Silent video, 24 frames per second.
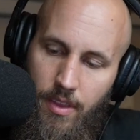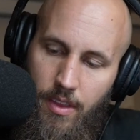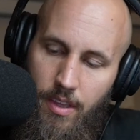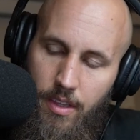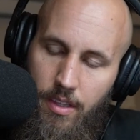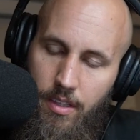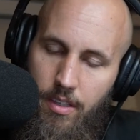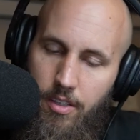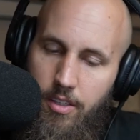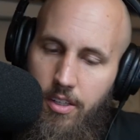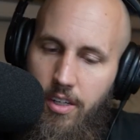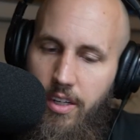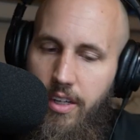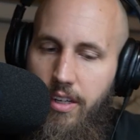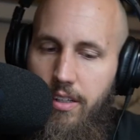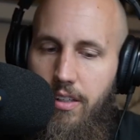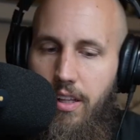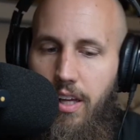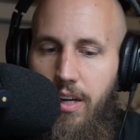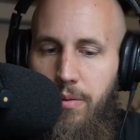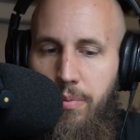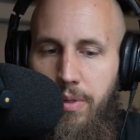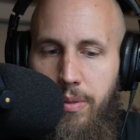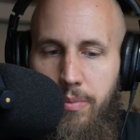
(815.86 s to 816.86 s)
you're going to hear a
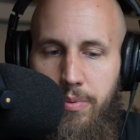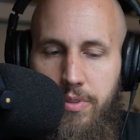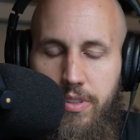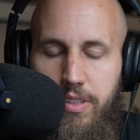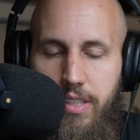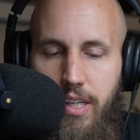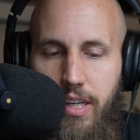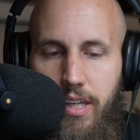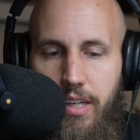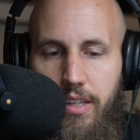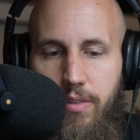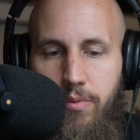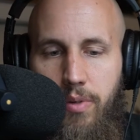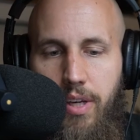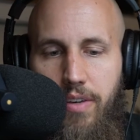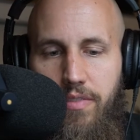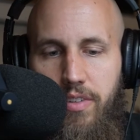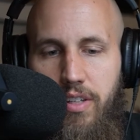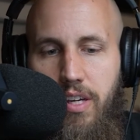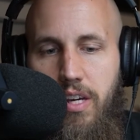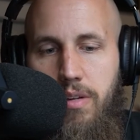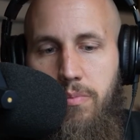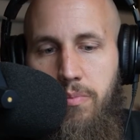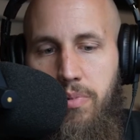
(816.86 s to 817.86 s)
lot of people say we have a
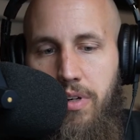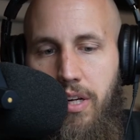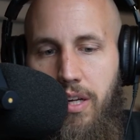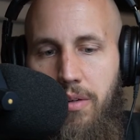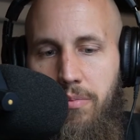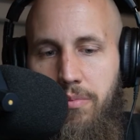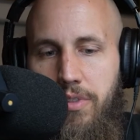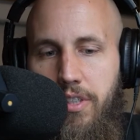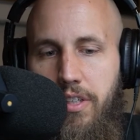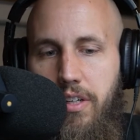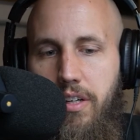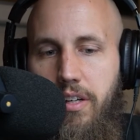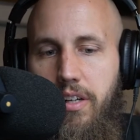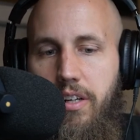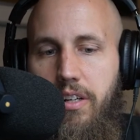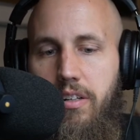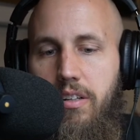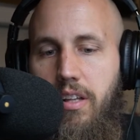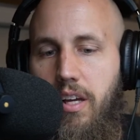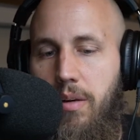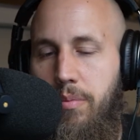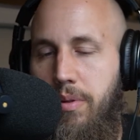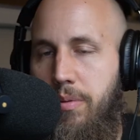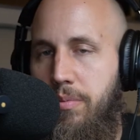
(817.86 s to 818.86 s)
gun problem. You're going to hear a
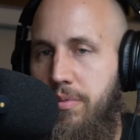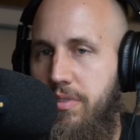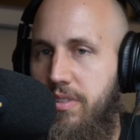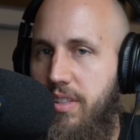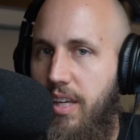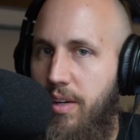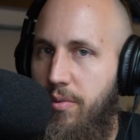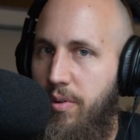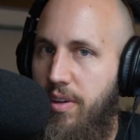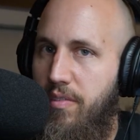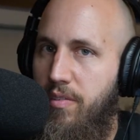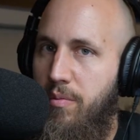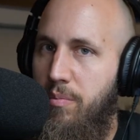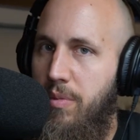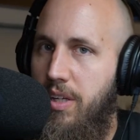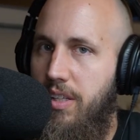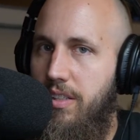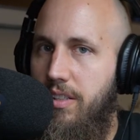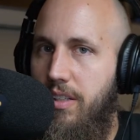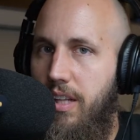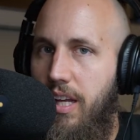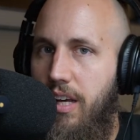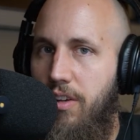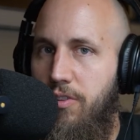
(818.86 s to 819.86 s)
lot of people say we have a
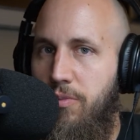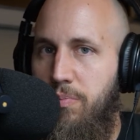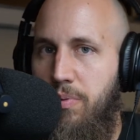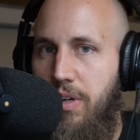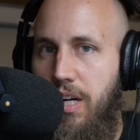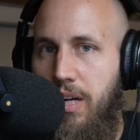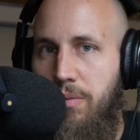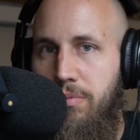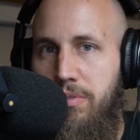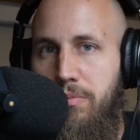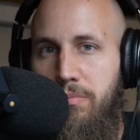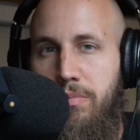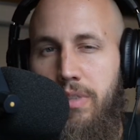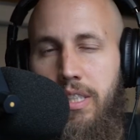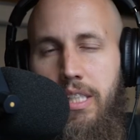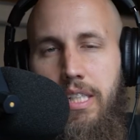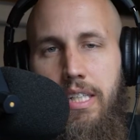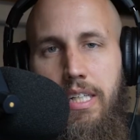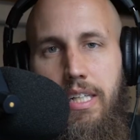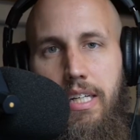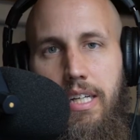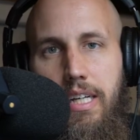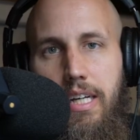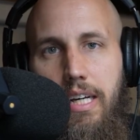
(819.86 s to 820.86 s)
mental health problem.
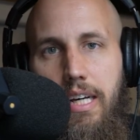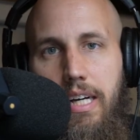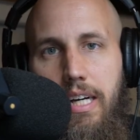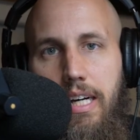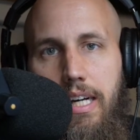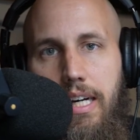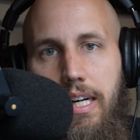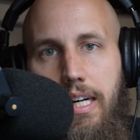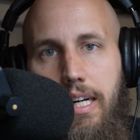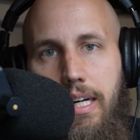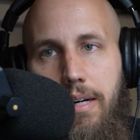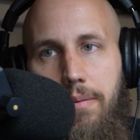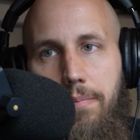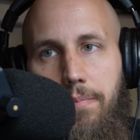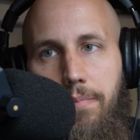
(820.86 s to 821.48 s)
I